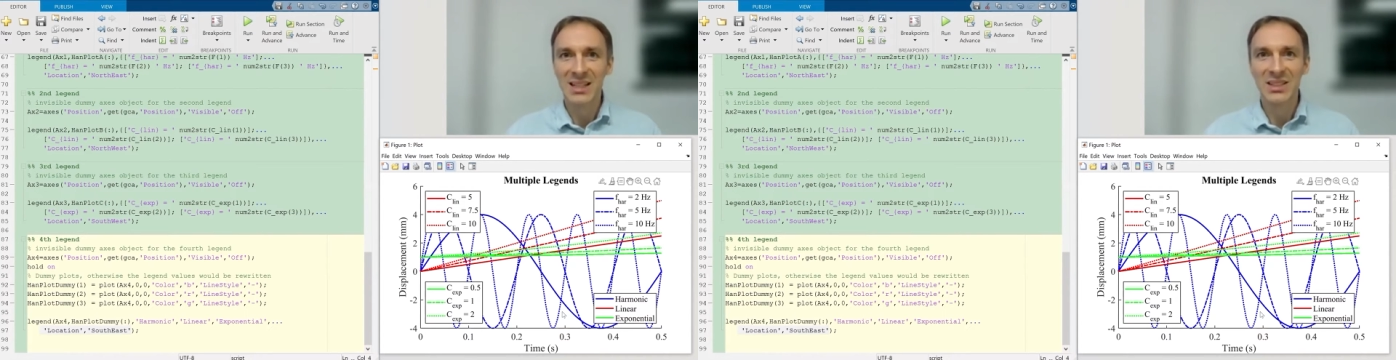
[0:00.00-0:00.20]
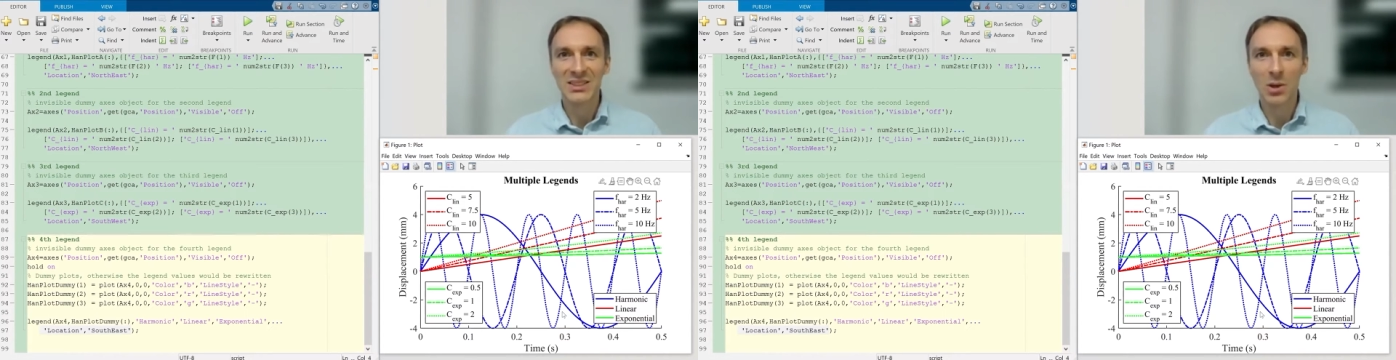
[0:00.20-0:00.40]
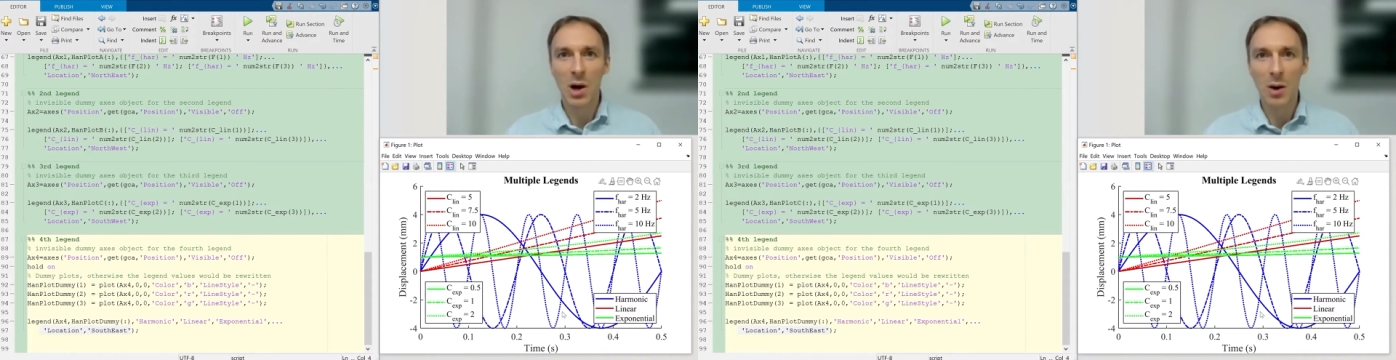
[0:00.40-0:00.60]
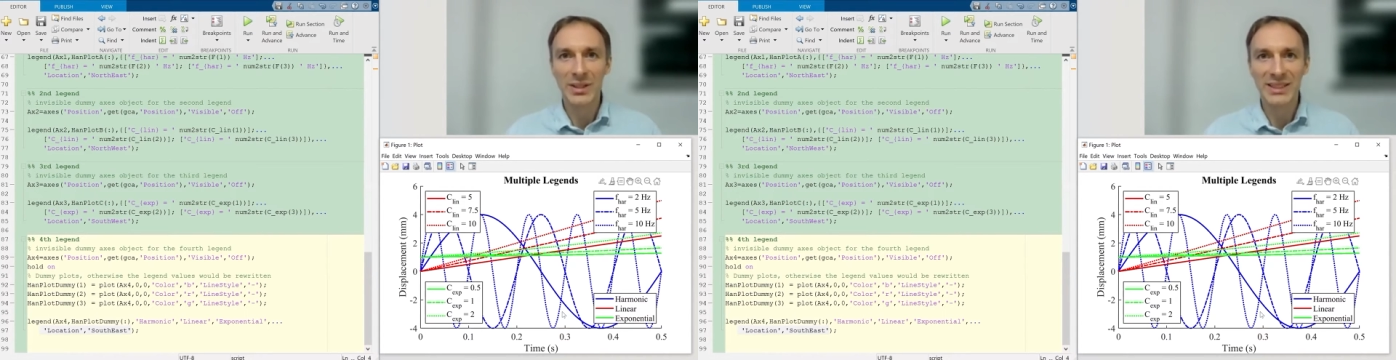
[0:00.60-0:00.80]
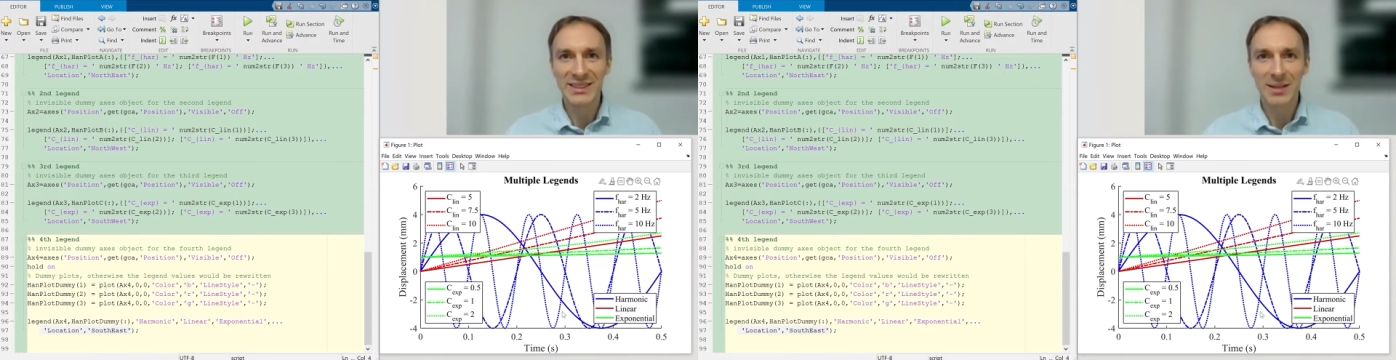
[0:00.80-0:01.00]
So how
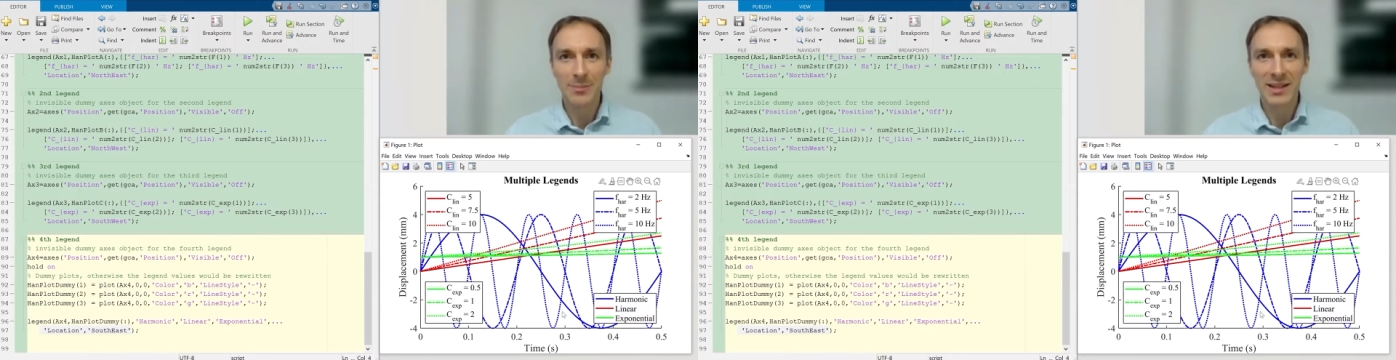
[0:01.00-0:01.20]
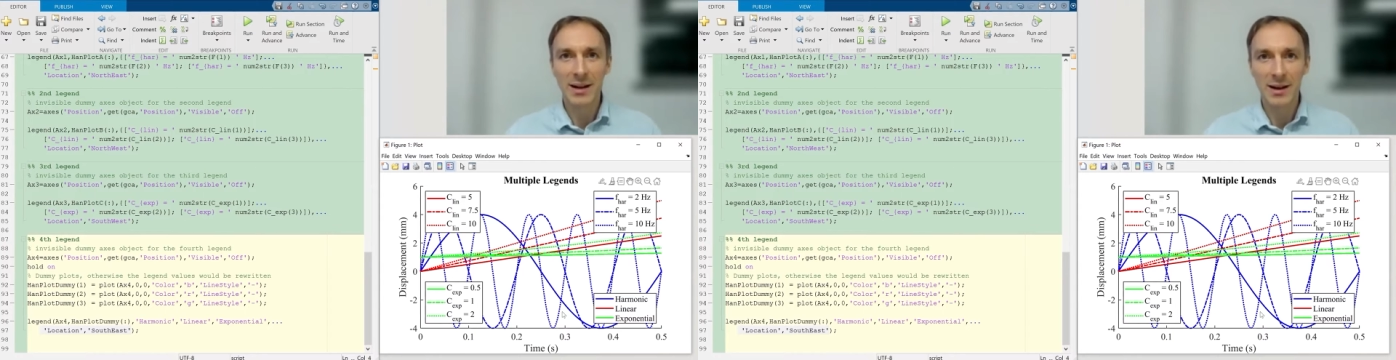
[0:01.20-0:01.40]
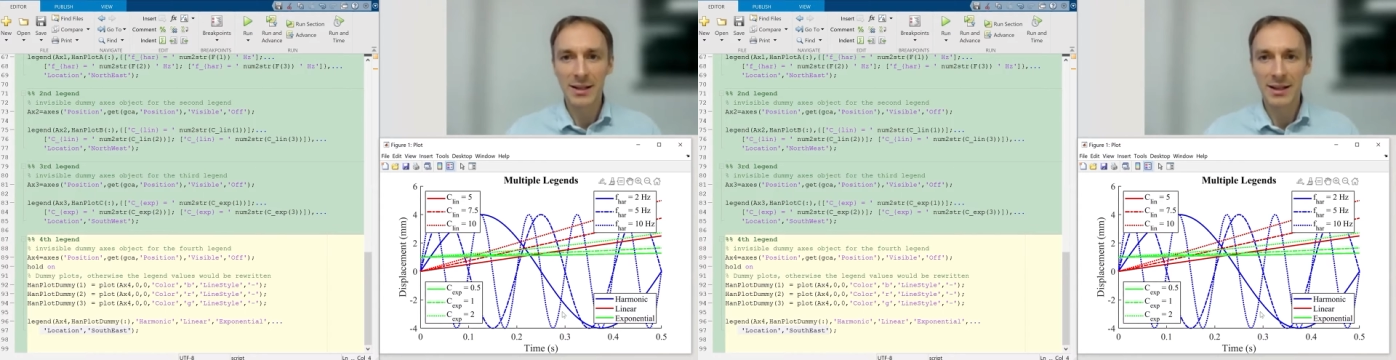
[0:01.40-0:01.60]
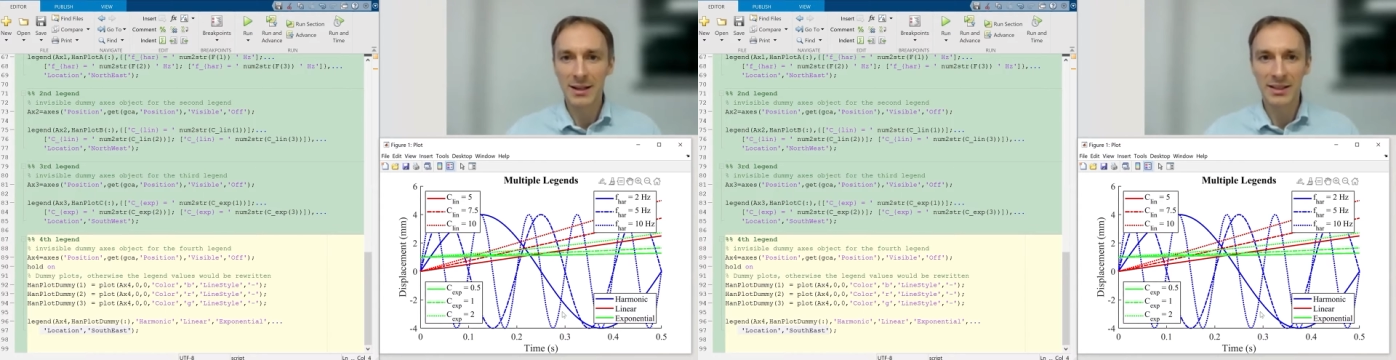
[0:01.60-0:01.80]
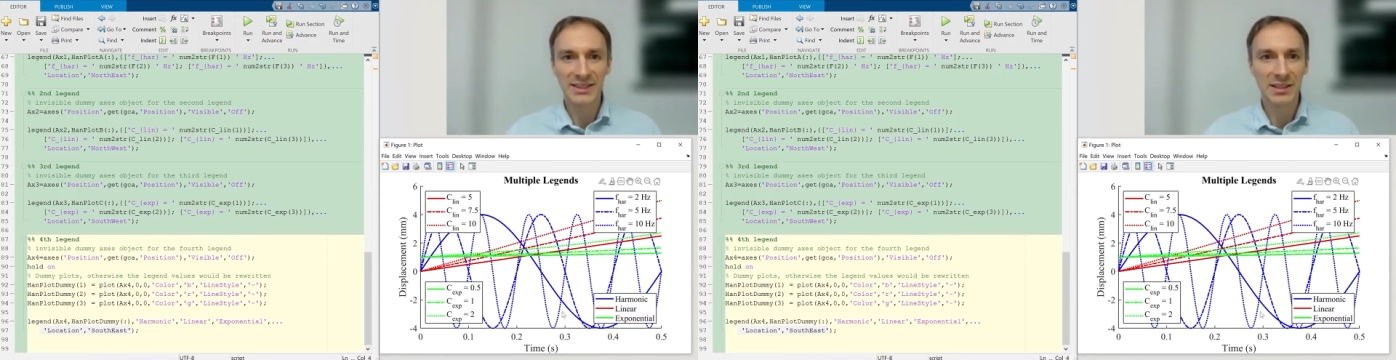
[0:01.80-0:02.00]
this can be done,
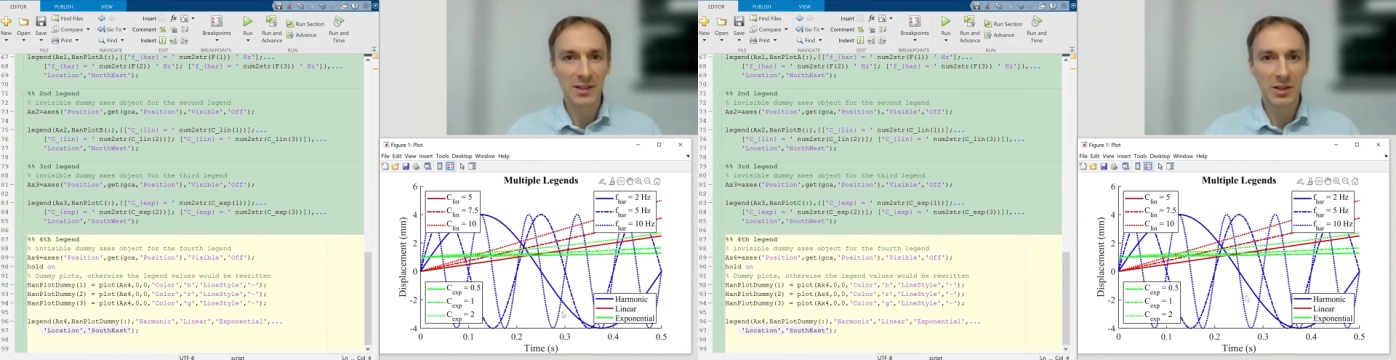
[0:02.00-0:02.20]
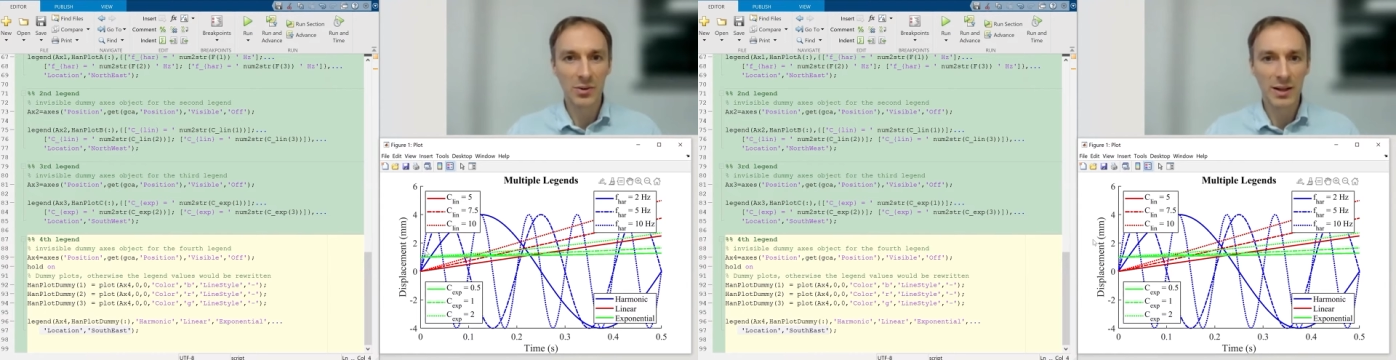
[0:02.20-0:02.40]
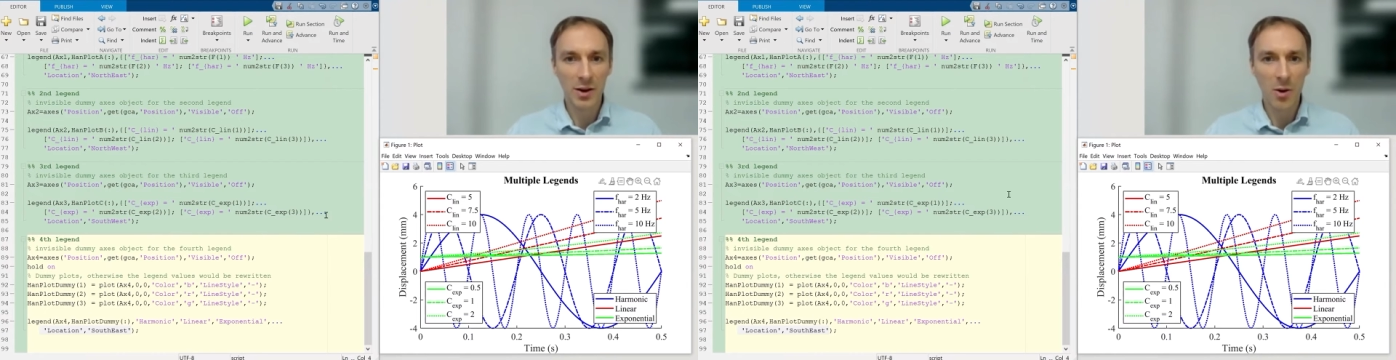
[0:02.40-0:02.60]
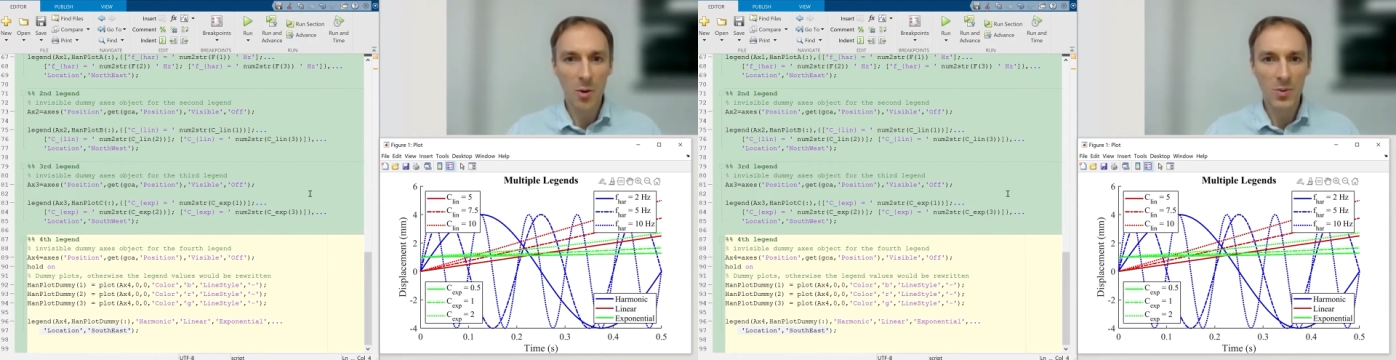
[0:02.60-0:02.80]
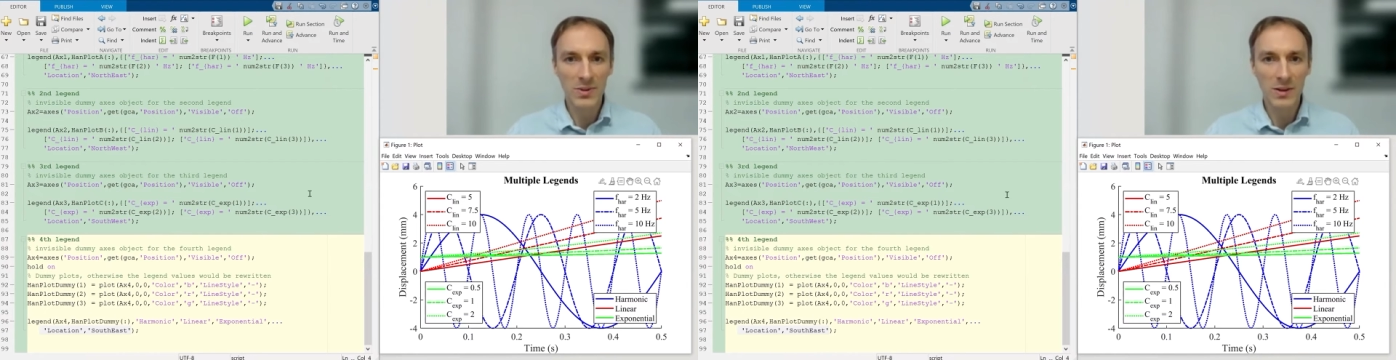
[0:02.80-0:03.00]
let's have a look at the
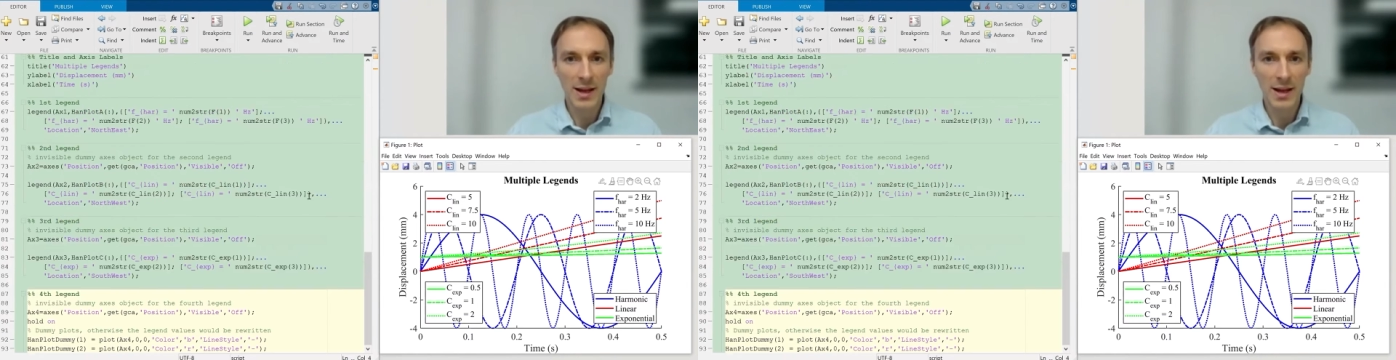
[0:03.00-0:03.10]
code